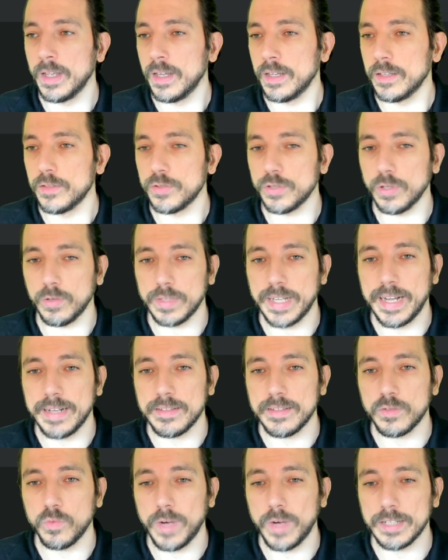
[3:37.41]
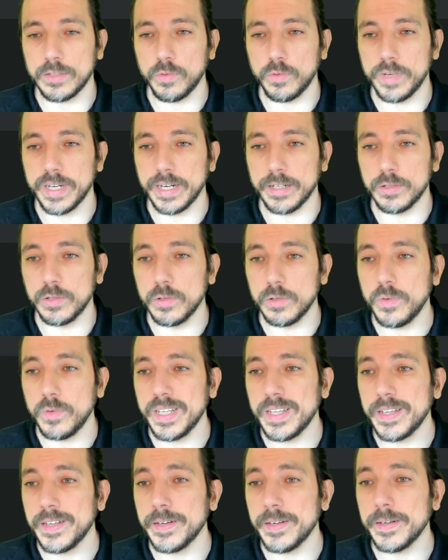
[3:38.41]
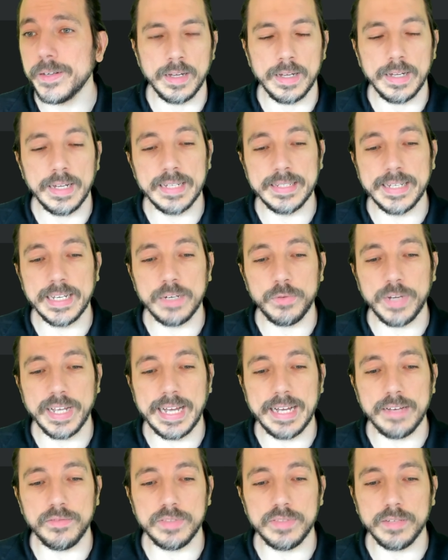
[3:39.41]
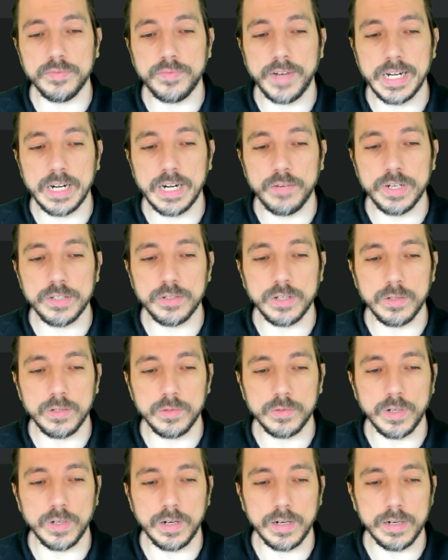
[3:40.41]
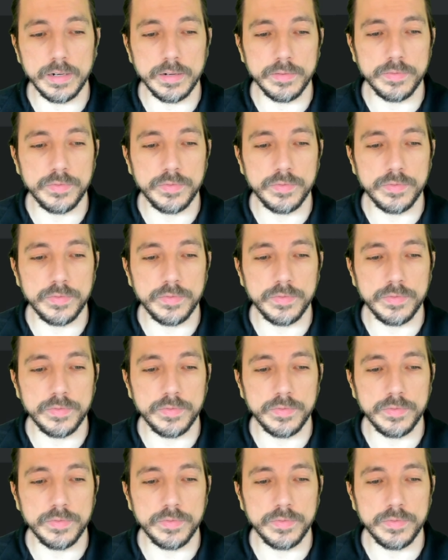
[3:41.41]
So that's what we are doing here. And then we have the final result of